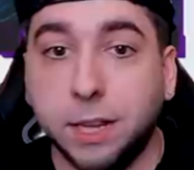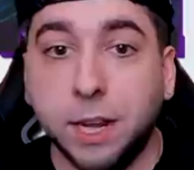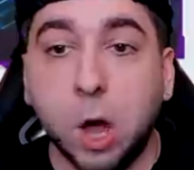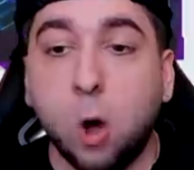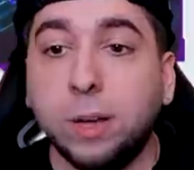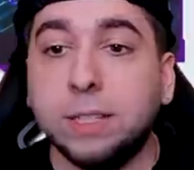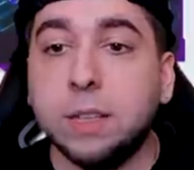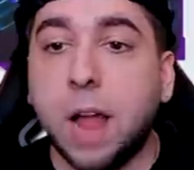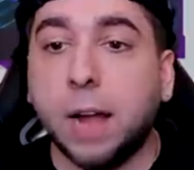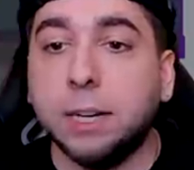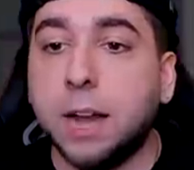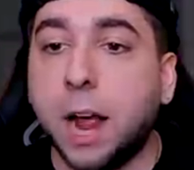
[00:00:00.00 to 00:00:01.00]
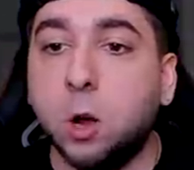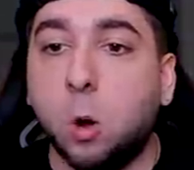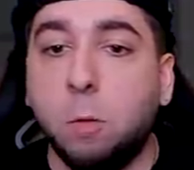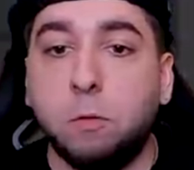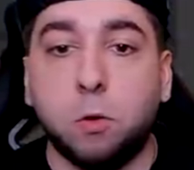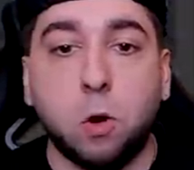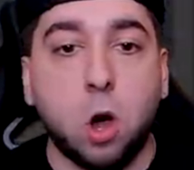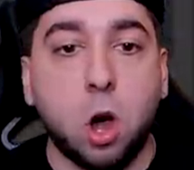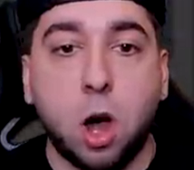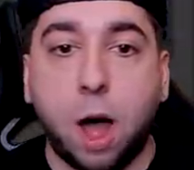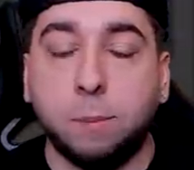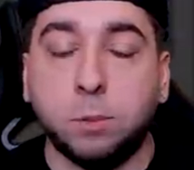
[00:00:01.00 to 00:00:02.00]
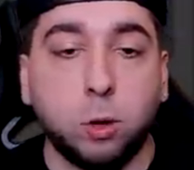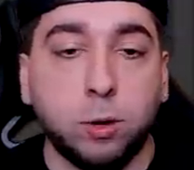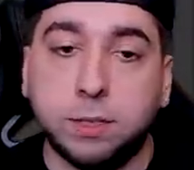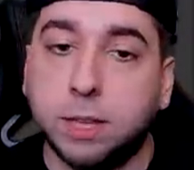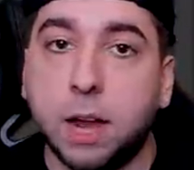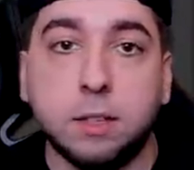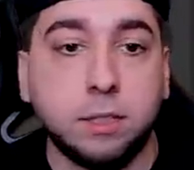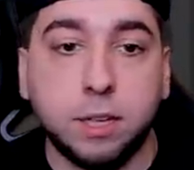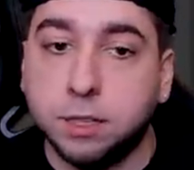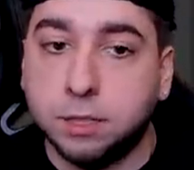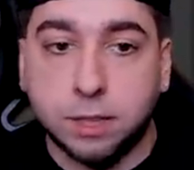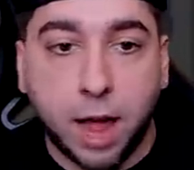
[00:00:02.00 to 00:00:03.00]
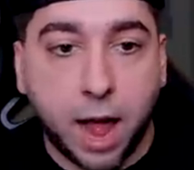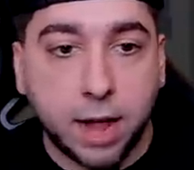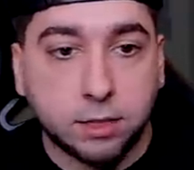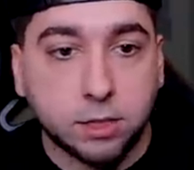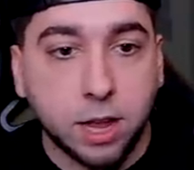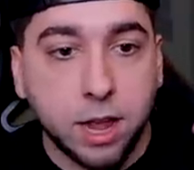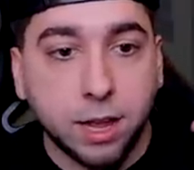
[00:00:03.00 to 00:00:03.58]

T.O. is 99 overall. I'm so excited to see the stats.